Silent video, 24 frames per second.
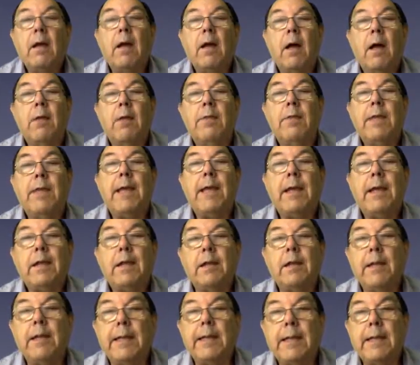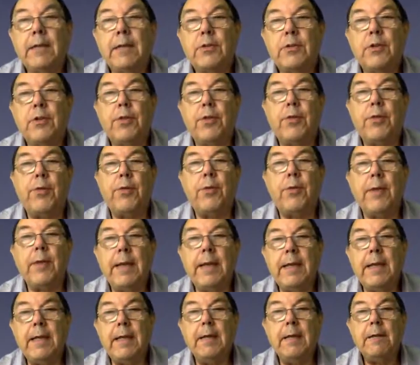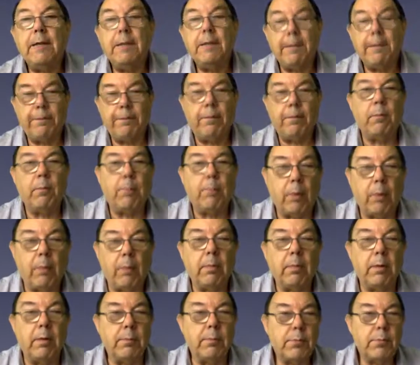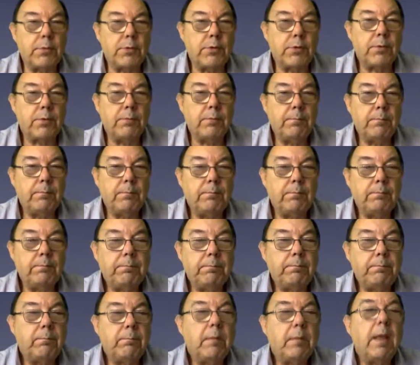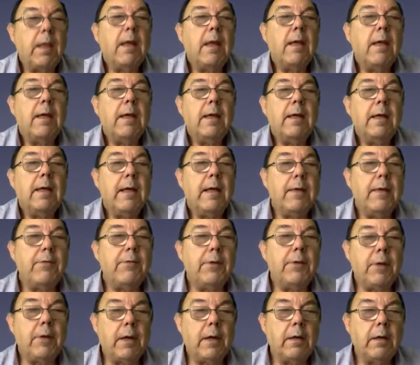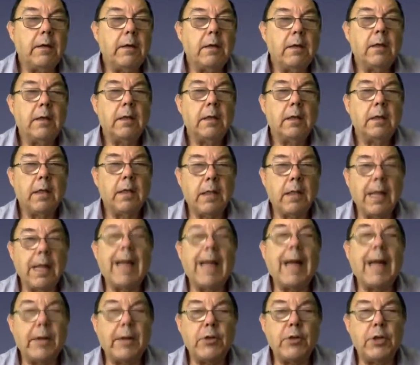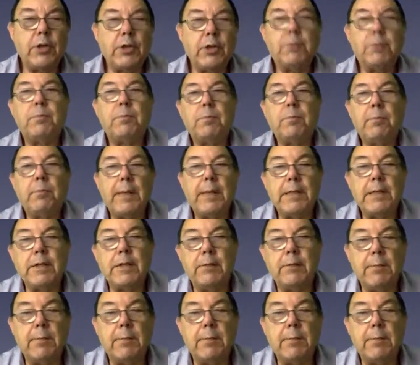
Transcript: And they can lead to three different problems. If they're a largest piece of